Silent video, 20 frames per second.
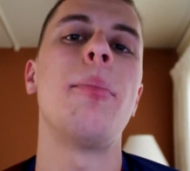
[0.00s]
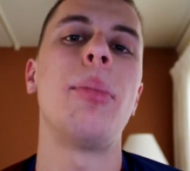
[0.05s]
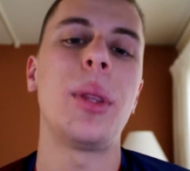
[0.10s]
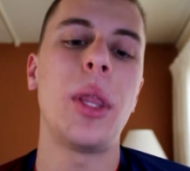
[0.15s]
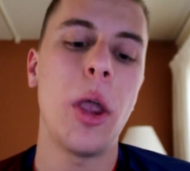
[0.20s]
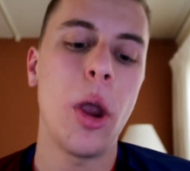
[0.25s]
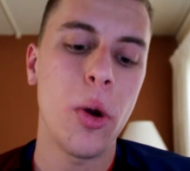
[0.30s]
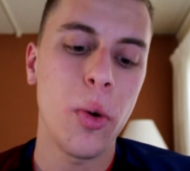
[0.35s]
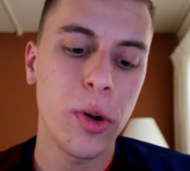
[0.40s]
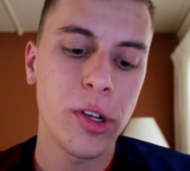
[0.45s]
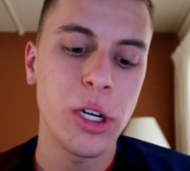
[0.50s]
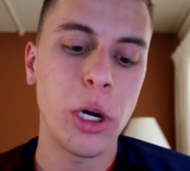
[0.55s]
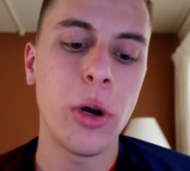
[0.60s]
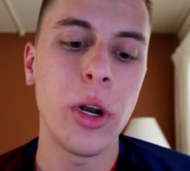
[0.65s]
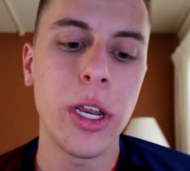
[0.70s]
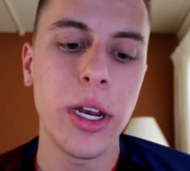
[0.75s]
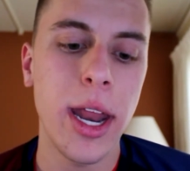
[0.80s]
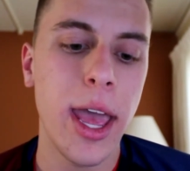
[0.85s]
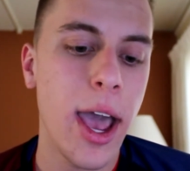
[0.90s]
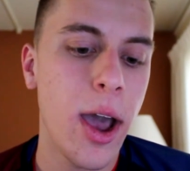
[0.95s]
but they are
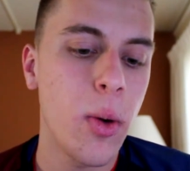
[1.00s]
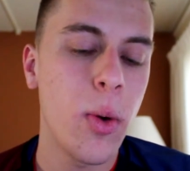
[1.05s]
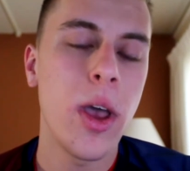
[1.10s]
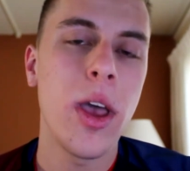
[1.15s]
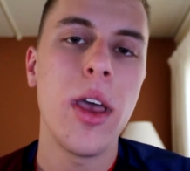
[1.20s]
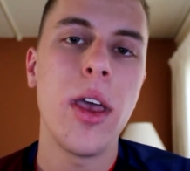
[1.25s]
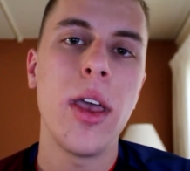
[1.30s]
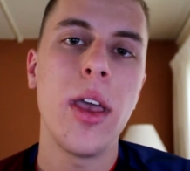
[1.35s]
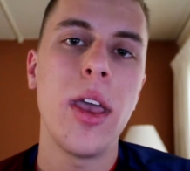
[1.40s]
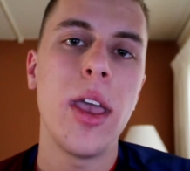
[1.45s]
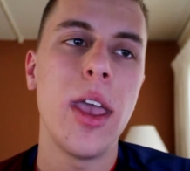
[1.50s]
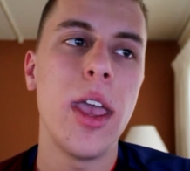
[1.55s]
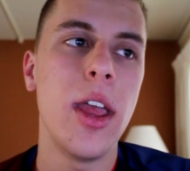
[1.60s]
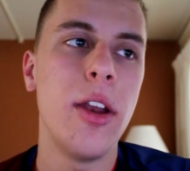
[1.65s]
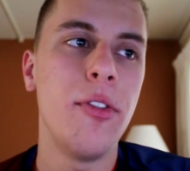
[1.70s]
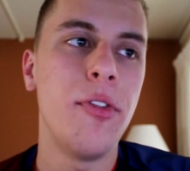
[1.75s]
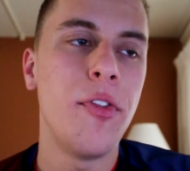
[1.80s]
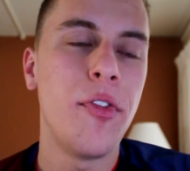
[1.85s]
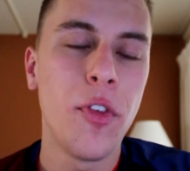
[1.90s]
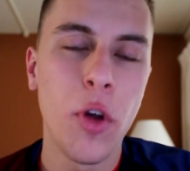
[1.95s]
returning now
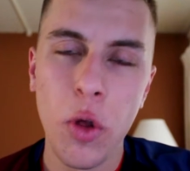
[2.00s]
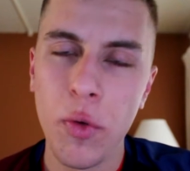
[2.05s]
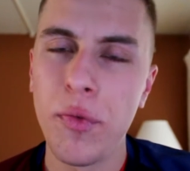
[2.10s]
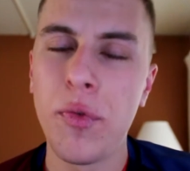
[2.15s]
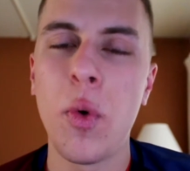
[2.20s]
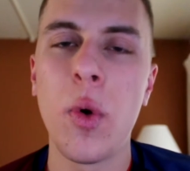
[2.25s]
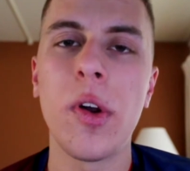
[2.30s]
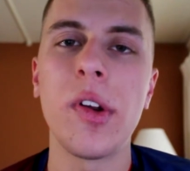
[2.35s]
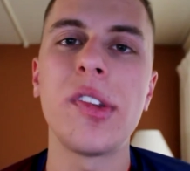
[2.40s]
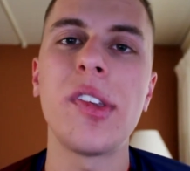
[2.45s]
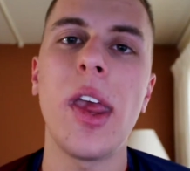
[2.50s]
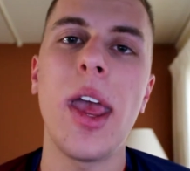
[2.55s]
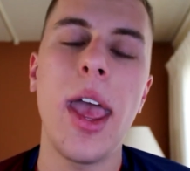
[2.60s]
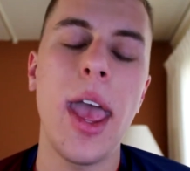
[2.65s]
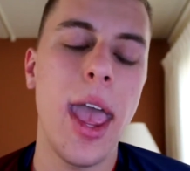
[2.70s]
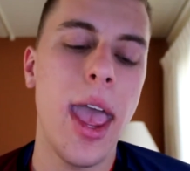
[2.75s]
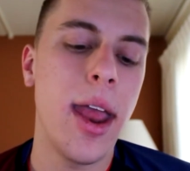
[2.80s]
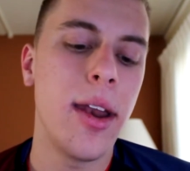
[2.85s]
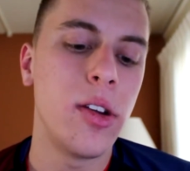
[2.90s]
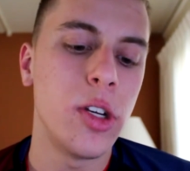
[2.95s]
in full force
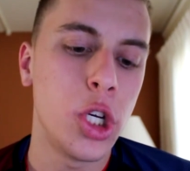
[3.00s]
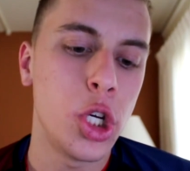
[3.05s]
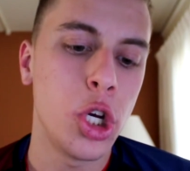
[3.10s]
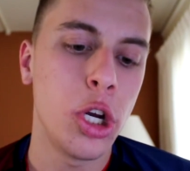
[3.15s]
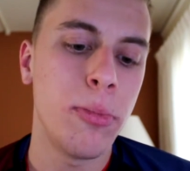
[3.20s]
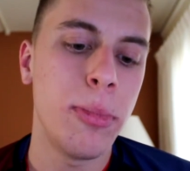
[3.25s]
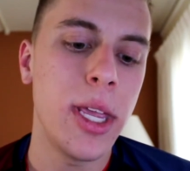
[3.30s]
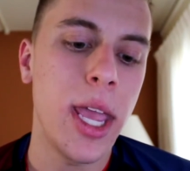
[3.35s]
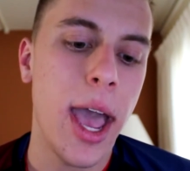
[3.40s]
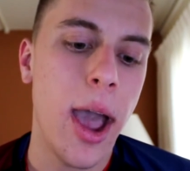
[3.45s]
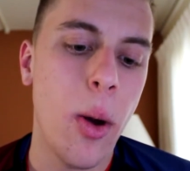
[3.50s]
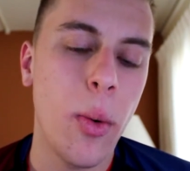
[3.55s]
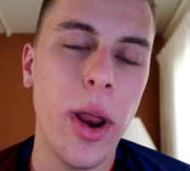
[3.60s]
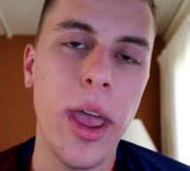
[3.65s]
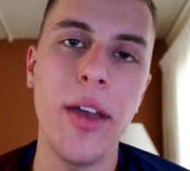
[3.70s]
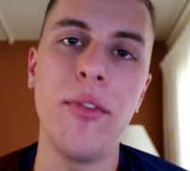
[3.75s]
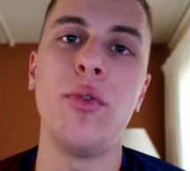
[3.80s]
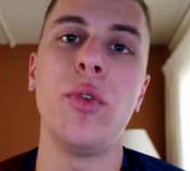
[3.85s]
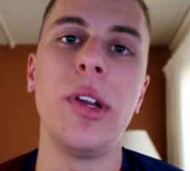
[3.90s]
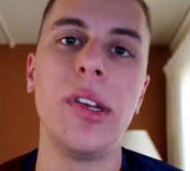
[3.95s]
and should be
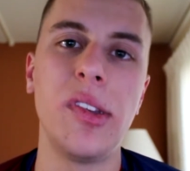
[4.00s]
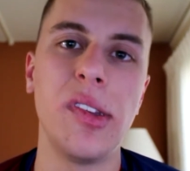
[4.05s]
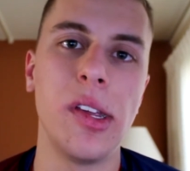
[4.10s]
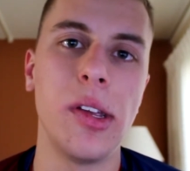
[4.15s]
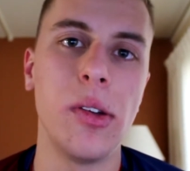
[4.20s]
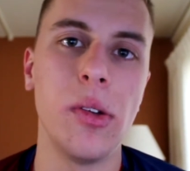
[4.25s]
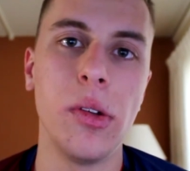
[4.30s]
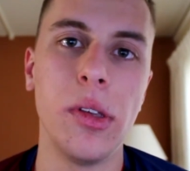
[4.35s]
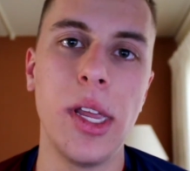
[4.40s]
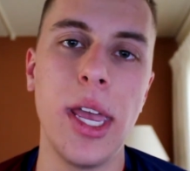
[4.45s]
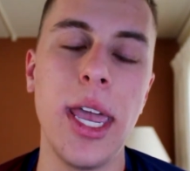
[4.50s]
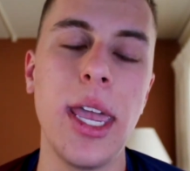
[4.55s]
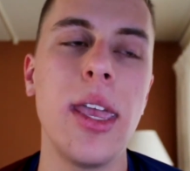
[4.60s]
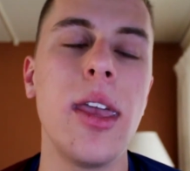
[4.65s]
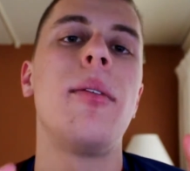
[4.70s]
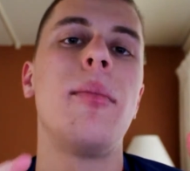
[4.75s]
out every single day.